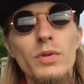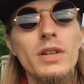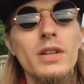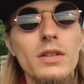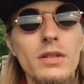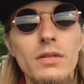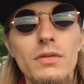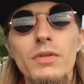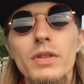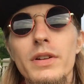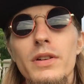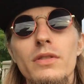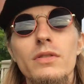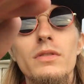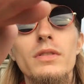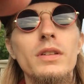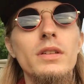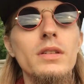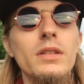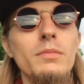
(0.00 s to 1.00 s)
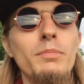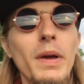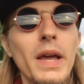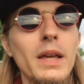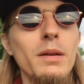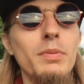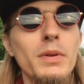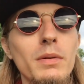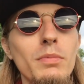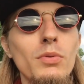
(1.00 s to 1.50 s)
we could literally
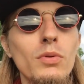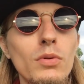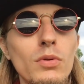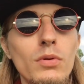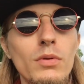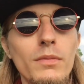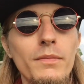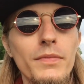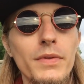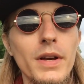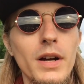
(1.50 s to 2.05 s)
pay people